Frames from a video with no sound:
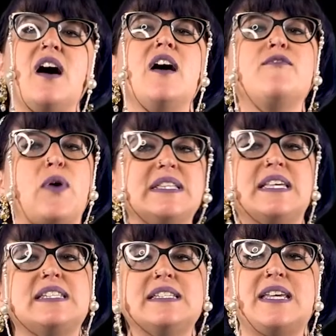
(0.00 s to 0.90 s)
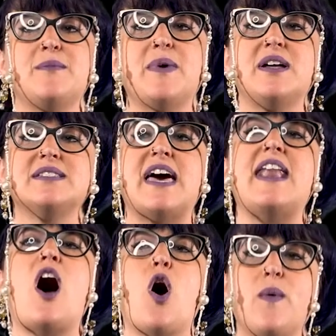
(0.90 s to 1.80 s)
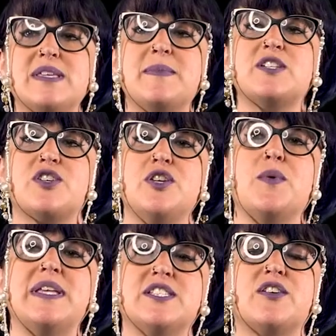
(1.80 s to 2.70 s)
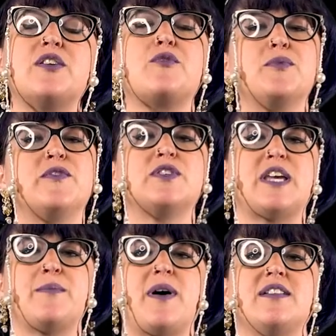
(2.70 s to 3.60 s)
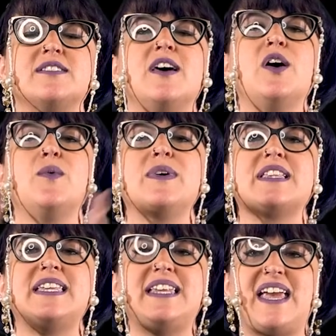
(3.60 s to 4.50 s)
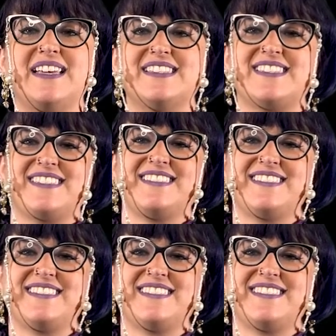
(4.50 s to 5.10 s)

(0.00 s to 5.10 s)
Avoid scented tampons, and always make sure you insert and remove your tampons with clean hands.